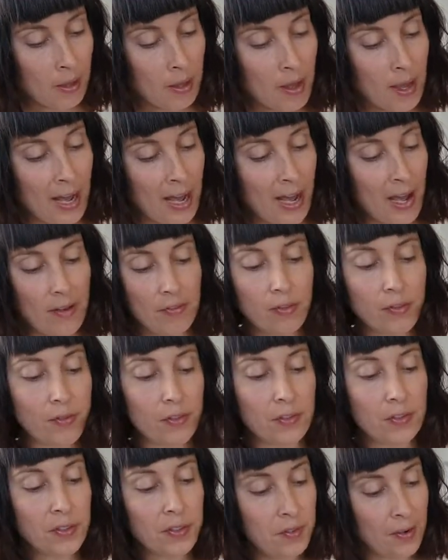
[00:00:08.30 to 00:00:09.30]
I have a
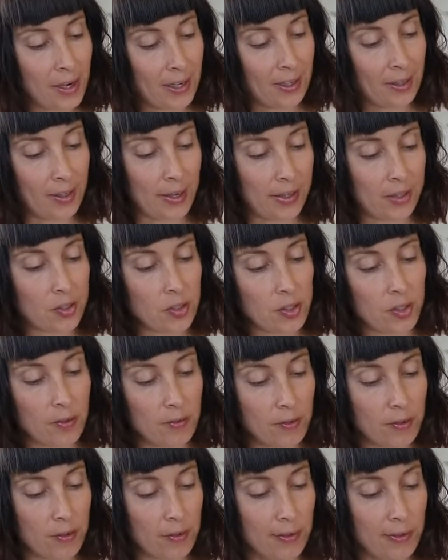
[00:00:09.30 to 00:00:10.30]
vivid recollection of
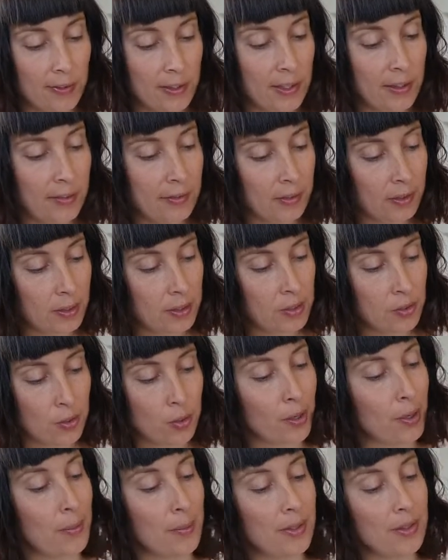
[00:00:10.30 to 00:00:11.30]
the fearful
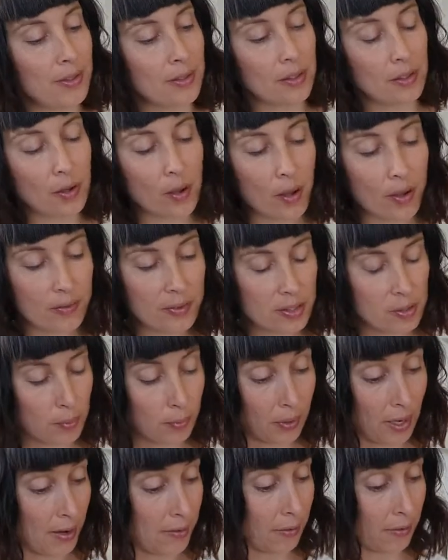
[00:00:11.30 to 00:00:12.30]
enjoyment and nervous
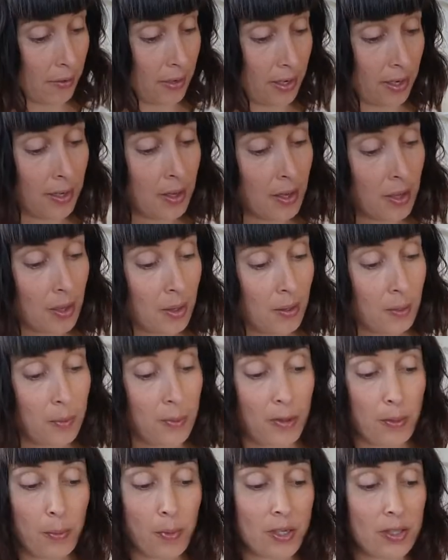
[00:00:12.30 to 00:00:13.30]
bravery
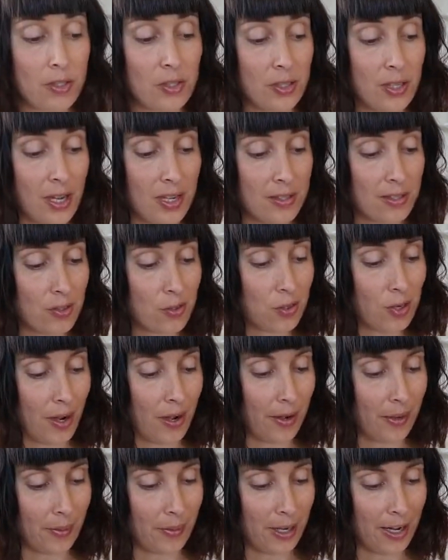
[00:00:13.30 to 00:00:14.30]
with which, as a
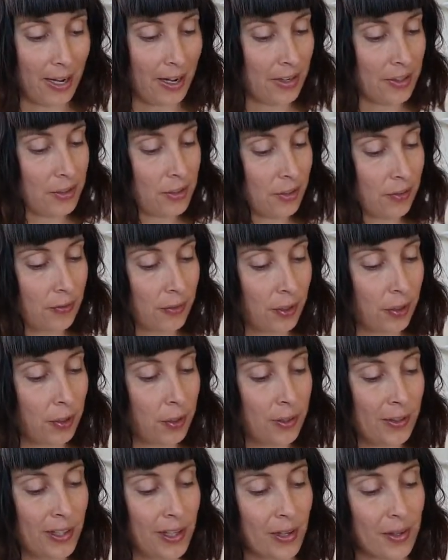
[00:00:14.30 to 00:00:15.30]
child, I hunted for
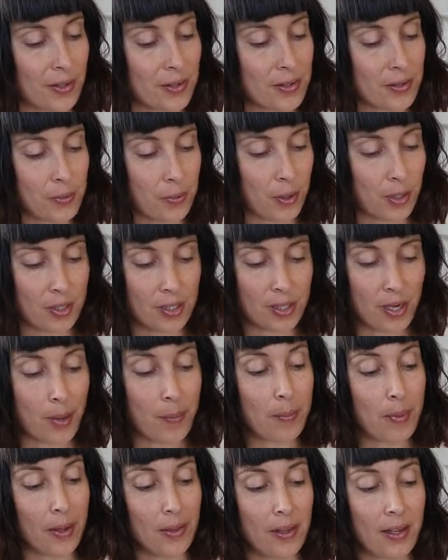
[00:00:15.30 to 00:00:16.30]
curios washed up
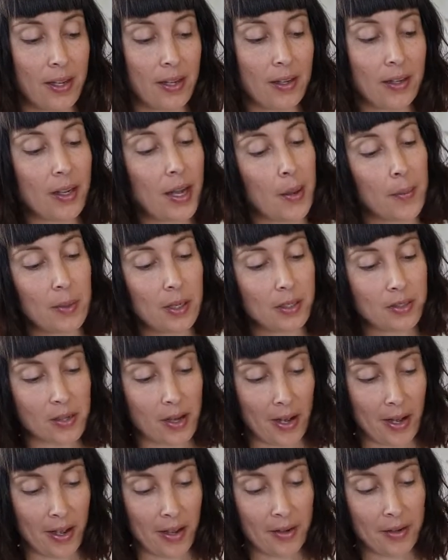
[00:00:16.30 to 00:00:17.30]
by the incoming
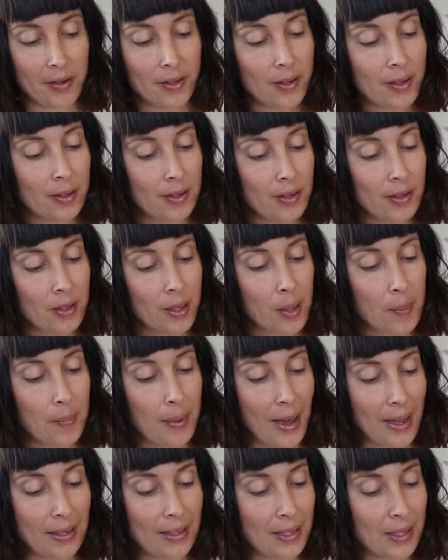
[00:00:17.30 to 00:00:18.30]
tide,
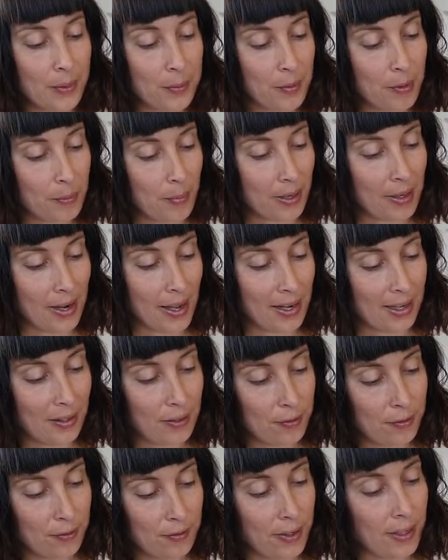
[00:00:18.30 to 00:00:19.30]
paddling with my naked
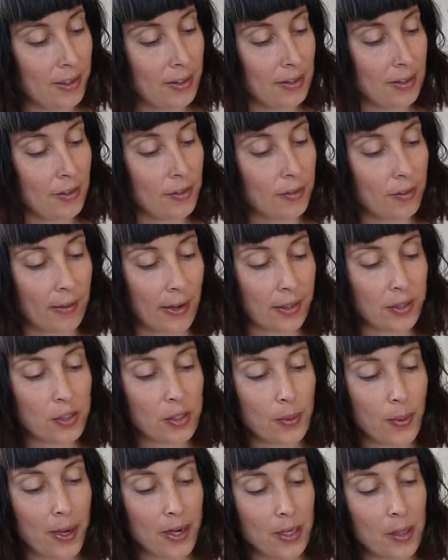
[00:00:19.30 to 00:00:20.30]
feet in the
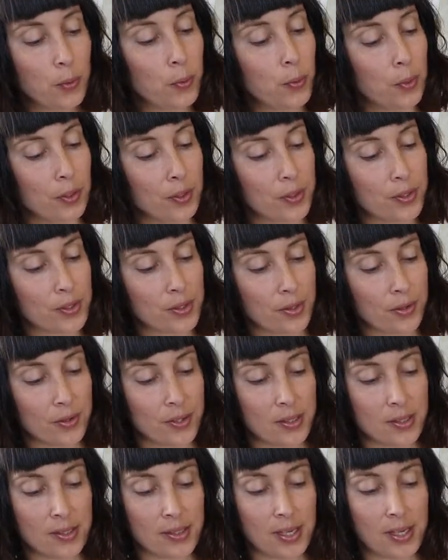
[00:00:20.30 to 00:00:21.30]
fluctuating waters on the
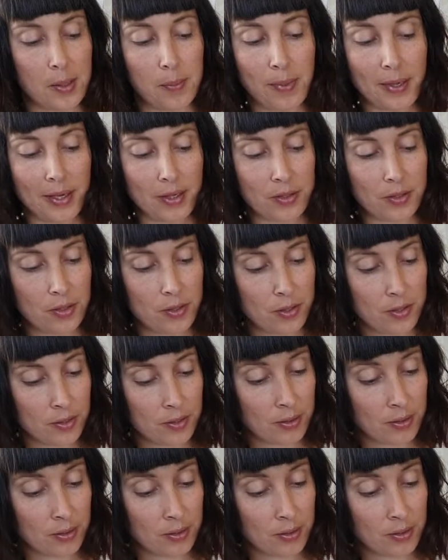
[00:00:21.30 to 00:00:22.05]
sea beach.